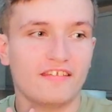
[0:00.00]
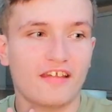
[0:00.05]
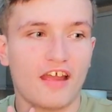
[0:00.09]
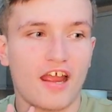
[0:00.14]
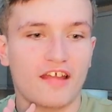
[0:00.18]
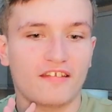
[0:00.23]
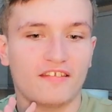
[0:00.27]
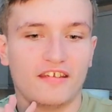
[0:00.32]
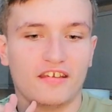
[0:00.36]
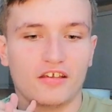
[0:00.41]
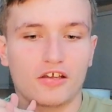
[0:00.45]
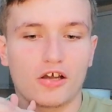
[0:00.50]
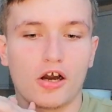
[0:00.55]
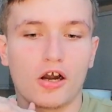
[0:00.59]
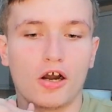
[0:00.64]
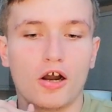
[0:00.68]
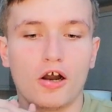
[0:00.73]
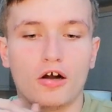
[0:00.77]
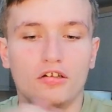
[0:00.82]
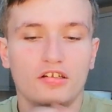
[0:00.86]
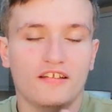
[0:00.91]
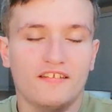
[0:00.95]
started to like
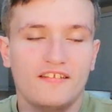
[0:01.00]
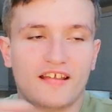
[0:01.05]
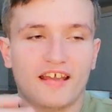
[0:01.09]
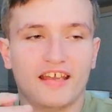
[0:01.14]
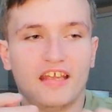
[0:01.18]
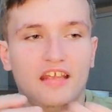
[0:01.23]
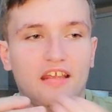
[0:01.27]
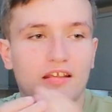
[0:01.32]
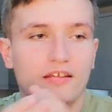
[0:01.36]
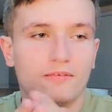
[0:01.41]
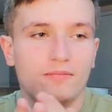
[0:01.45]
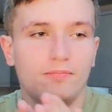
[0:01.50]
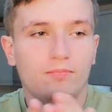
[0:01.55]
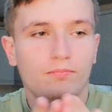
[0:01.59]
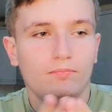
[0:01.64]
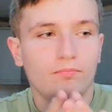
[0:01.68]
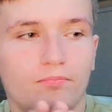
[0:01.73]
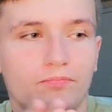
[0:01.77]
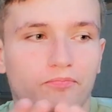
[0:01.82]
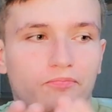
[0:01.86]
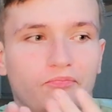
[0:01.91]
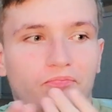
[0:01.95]
call his like
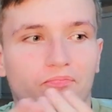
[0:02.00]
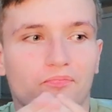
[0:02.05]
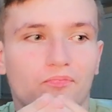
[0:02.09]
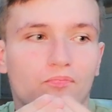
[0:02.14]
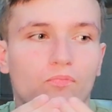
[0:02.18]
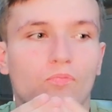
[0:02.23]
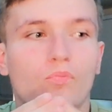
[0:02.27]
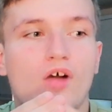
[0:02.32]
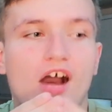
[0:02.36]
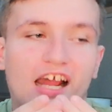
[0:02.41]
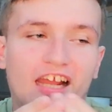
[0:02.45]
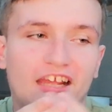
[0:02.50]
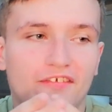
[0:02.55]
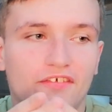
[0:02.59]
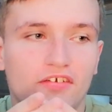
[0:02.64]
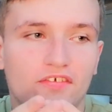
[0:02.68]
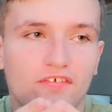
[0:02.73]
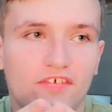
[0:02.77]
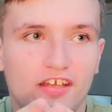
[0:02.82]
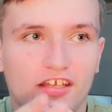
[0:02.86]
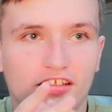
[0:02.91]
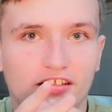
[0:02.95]
wife, I
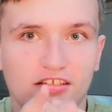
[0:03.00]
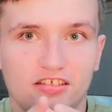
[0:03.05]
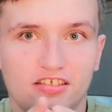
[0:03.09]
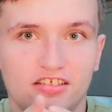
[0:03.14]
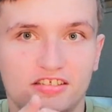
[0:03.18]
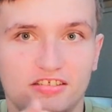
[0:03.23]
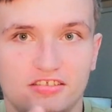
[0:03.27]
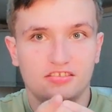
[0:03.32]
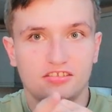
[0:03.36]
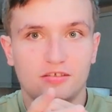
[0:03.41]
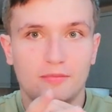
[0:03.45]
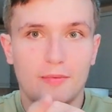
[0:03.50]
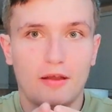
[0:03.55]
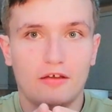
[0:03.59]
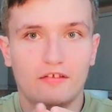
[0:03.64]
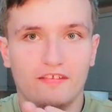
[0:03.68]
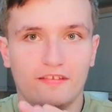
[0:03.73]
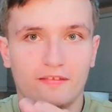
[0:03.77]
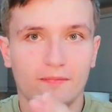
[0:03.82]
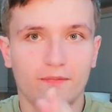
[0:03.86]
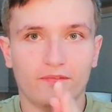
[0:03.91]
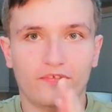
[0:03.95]
think,
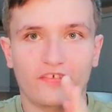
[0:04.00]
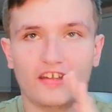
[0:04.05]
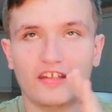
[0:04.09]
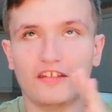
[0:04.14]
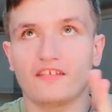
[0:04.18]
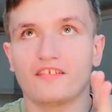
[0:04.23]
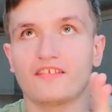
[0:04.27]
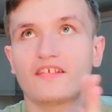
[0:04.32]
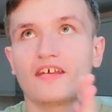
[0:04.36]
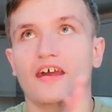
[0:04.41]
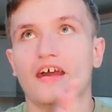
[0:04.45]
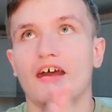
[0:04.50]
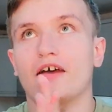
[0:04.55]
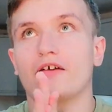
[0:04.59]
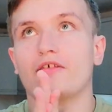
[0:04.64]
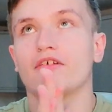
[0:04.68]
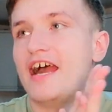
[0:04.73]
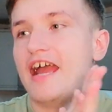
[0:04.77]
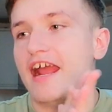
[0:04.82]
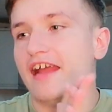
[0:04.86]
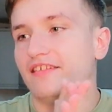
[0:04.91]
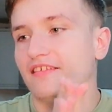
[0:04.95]
about something. So
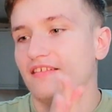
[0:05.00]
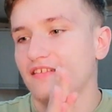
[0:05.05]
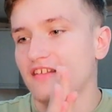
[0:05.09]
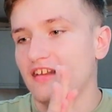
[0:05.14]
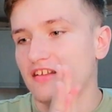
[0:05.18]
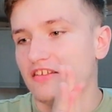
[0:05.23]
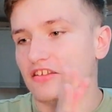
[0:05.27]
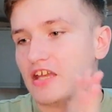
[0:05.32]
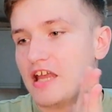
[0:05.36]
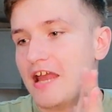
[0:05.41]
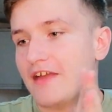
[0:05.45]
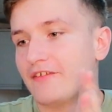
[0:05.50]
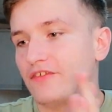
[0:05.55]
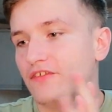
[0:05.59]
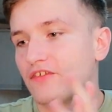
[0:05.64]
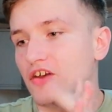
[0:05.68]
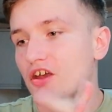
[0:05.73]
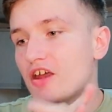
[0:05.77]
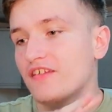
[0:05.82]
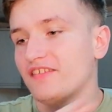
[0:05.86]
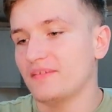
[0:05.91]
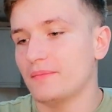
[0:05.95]
I had to sit there
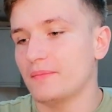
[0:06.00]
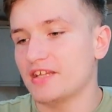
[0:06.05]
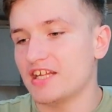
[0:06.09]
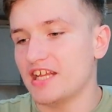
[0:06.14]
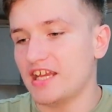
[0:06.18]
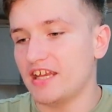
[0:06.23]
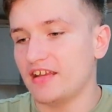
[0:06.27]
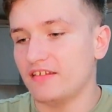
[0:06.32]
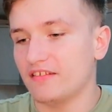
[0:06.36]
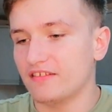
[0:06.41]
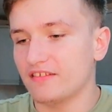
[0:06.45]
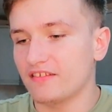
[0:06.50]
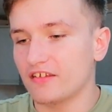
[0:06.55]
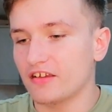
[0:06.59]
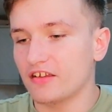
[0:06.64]
30 minutes